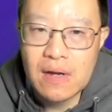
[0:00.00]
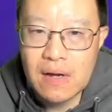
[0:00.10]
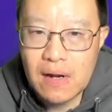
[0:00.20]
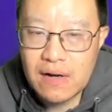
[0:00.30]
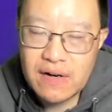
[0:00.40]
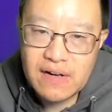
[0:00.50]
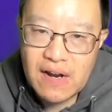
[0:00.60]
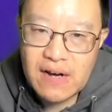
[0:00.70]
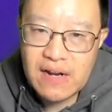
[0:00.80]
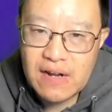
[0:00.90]
as it
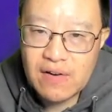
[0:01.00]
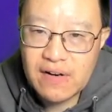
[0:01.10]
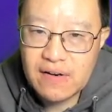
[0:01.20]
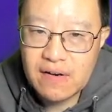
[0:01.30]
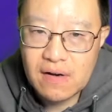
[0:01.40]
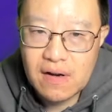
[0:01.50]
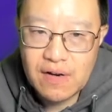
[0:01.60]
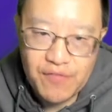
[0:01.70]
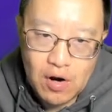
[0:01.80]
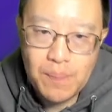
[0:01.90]
said here,
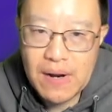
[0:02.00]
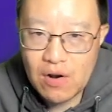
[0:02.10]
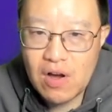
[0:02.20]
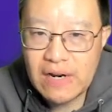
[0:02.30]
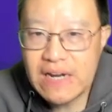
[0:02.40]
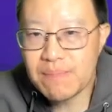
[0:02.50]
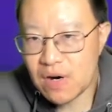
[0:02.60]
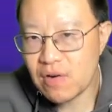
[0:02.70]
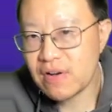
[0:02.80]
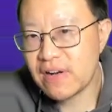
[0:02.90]
developed by Lockheed
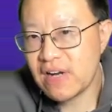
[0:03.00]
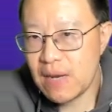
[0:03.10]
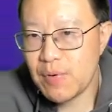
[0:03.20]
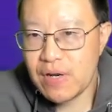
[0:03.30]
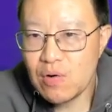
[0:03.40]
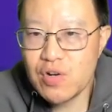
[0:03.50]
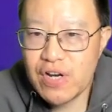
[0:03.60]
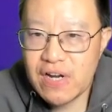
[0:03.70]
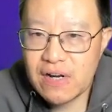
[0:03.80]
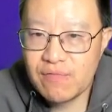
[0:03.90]
Martin, the cyber kill
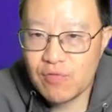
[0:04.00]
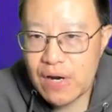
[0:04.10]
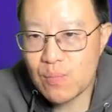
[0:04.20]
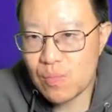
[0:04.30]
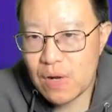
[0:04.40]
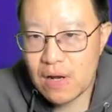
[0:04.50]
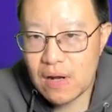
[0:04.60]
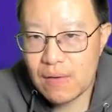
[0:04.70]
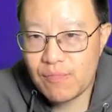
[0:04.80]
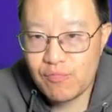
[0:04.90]
chain
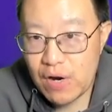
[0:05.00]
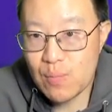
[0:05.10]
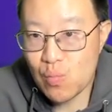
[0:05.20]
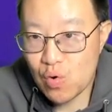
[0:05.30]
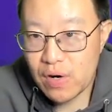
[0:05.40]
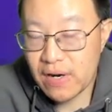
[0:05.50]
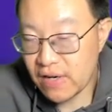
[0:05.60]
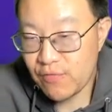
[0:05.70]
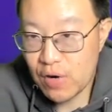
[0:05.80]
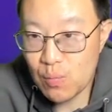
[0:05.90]
framework is a
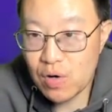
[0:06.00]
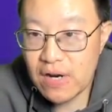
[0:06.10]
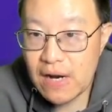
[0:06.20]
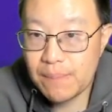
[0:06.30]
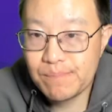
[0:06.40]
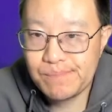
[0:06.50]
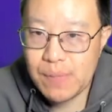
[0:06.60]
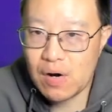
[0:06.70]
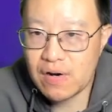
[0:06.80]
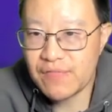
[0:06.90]
framework that's
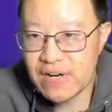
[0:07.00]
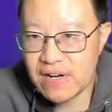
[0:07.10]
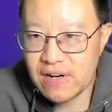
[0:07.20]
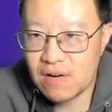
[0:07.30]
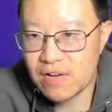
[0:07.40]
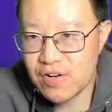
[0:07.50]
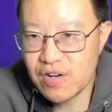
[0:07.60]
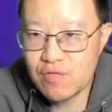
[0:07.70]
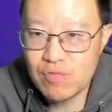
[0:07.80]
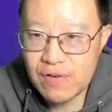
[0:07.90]
part of the
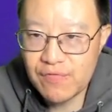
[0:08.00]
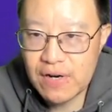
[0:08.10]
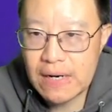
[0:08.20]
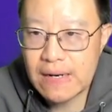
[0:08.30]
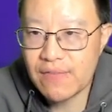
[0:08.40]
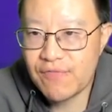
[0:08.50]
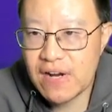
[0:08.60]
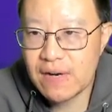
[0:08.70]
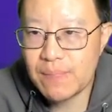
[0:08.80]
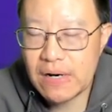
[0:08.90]
intelligence-driven
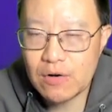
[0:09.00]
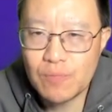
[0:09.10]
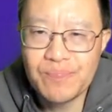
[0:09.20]
defense model.